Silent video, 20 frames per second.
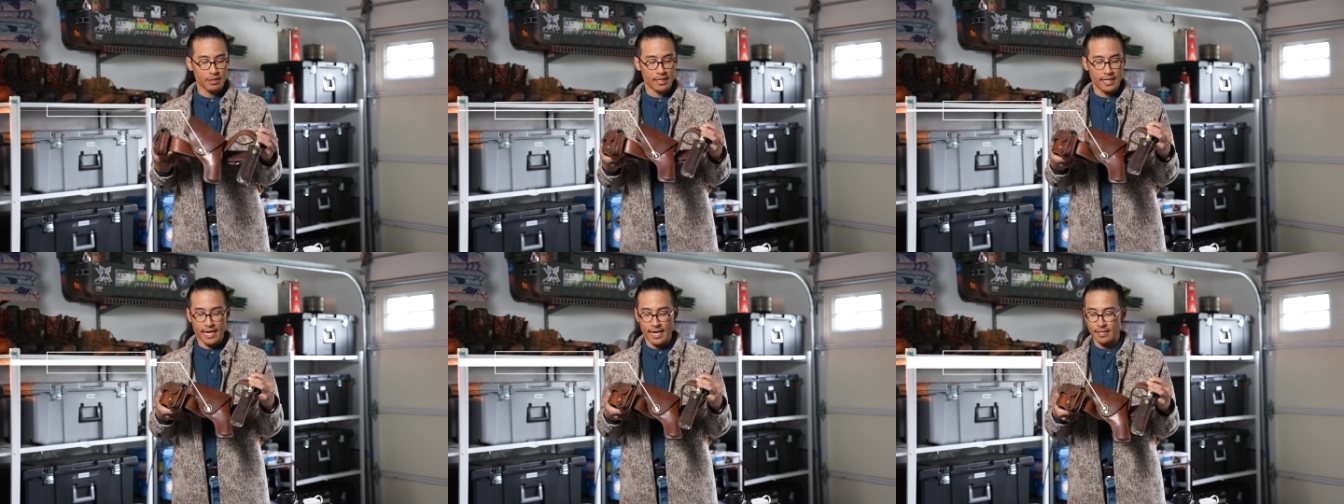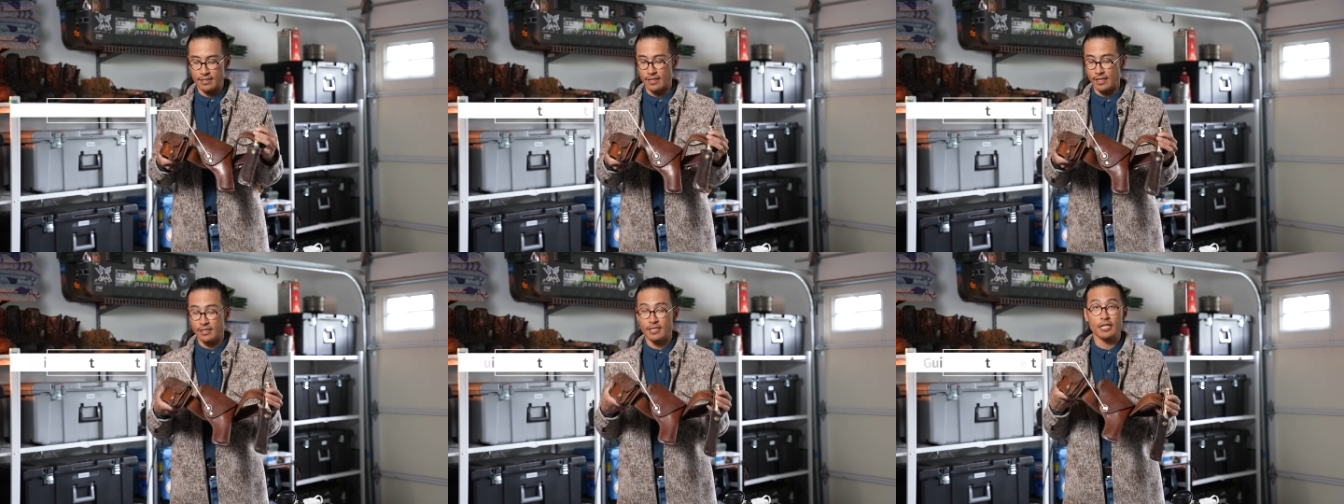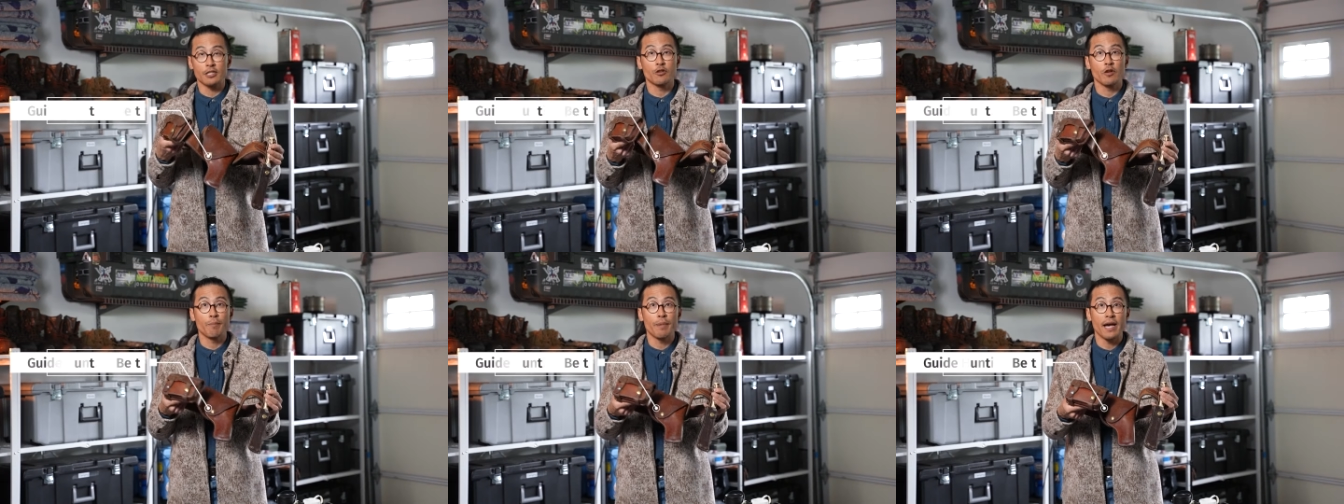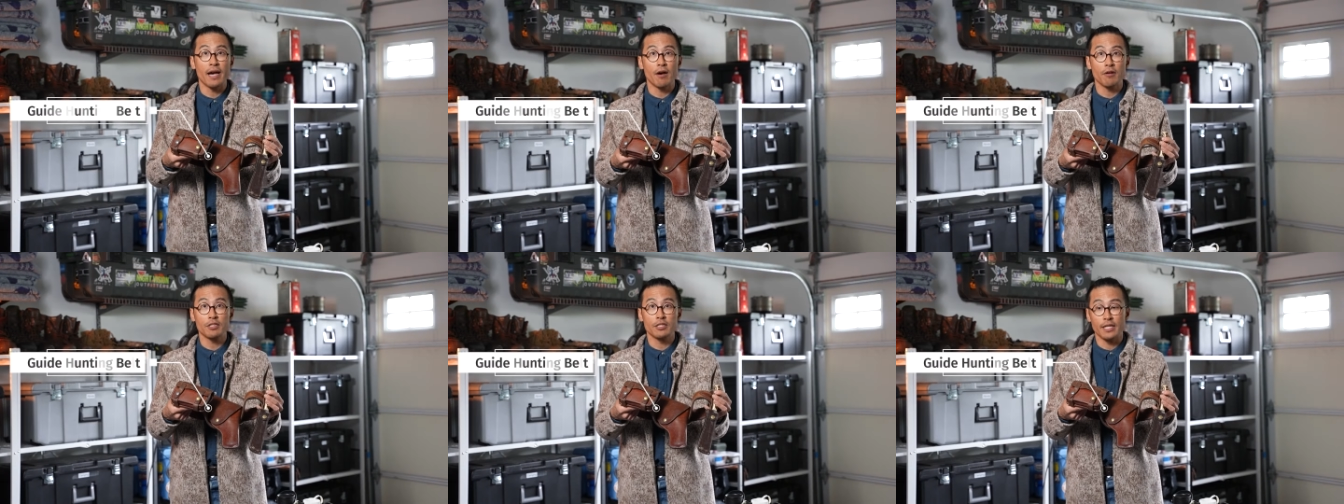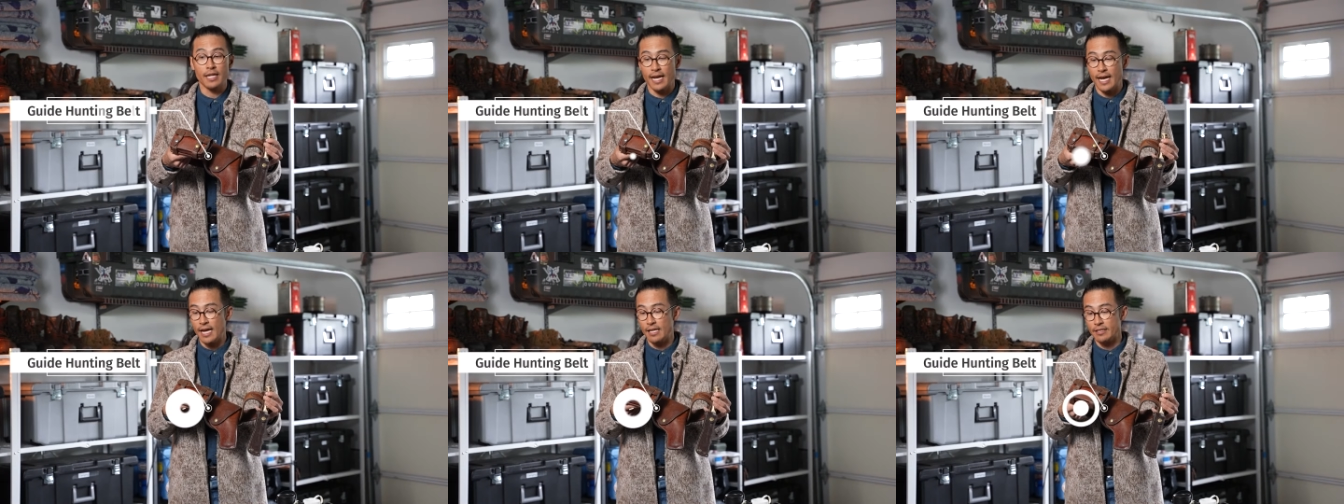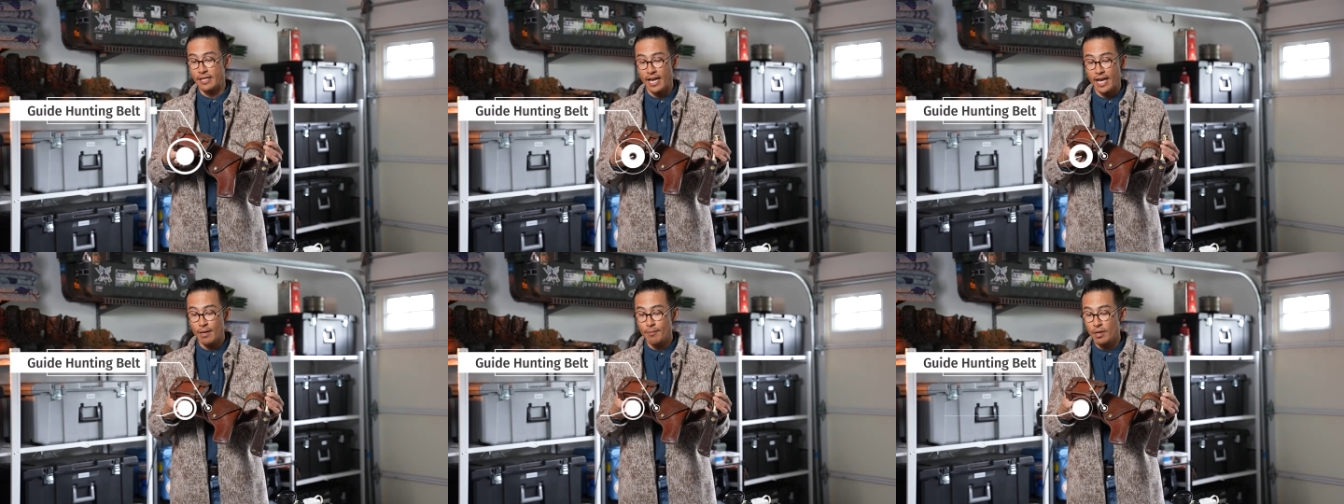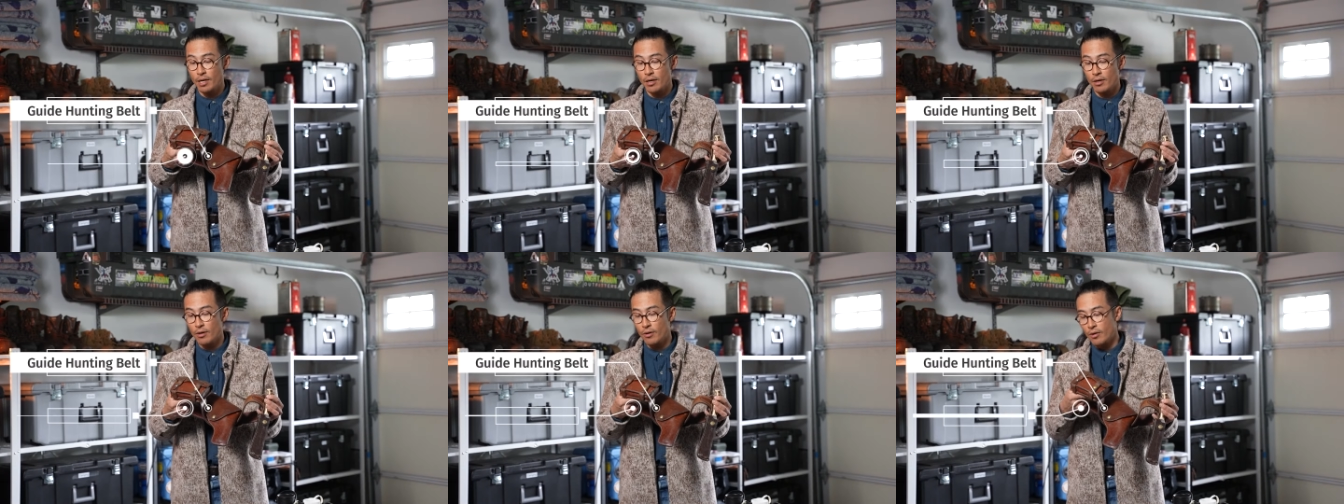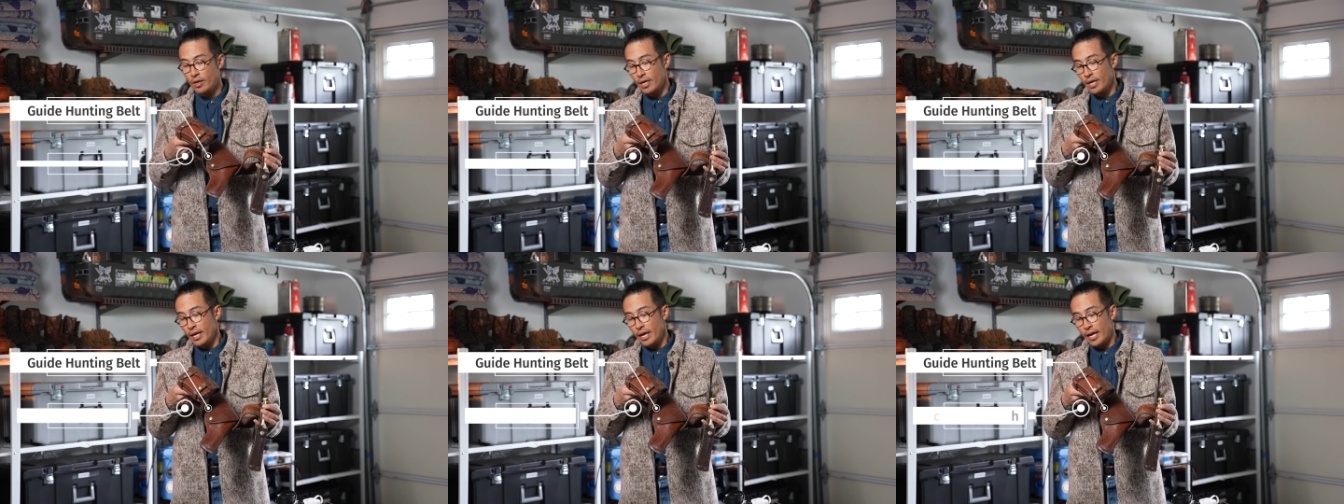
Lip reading: It has the accessory pouch that has ammo,